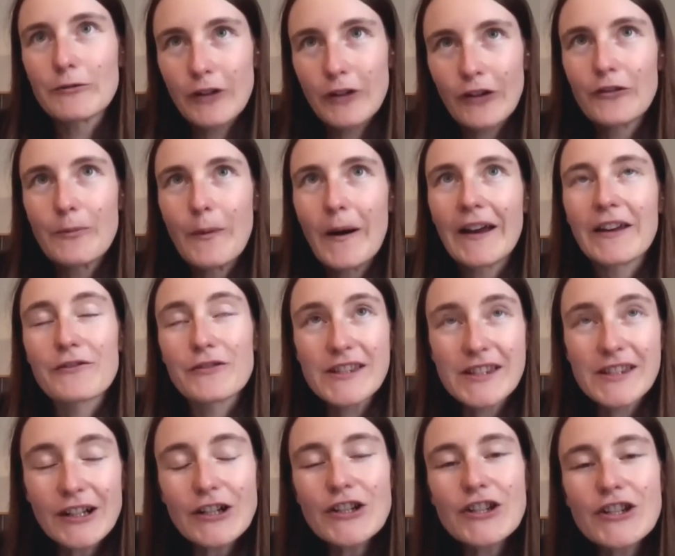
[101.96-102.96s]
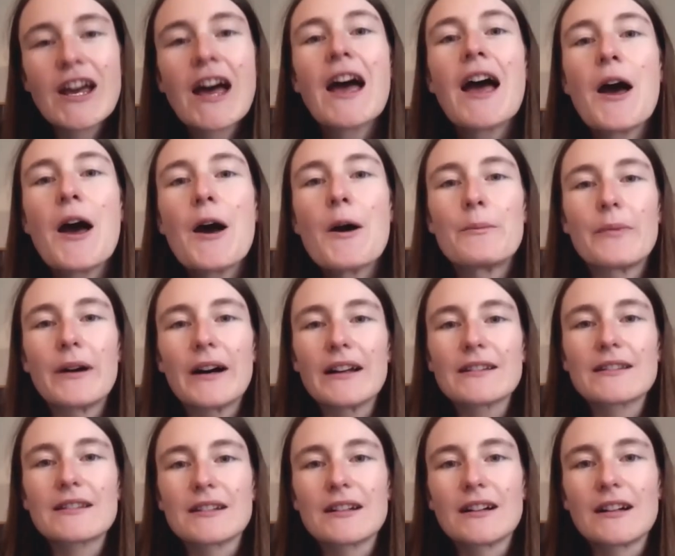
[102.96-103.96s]
of my research,
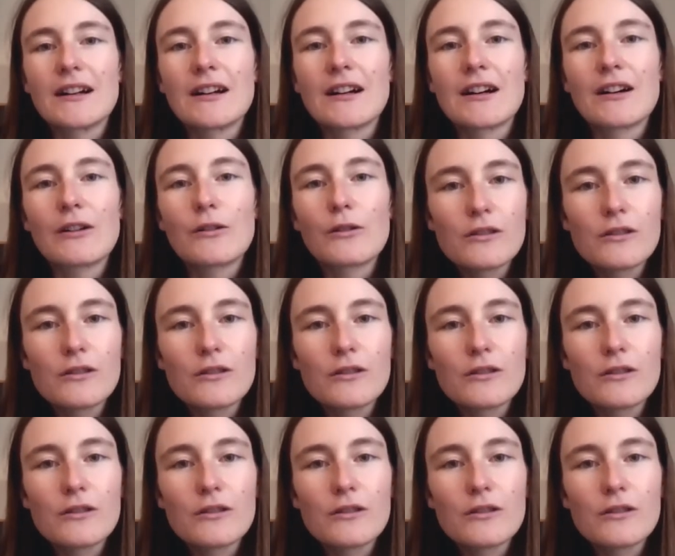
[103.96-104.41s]
but uh,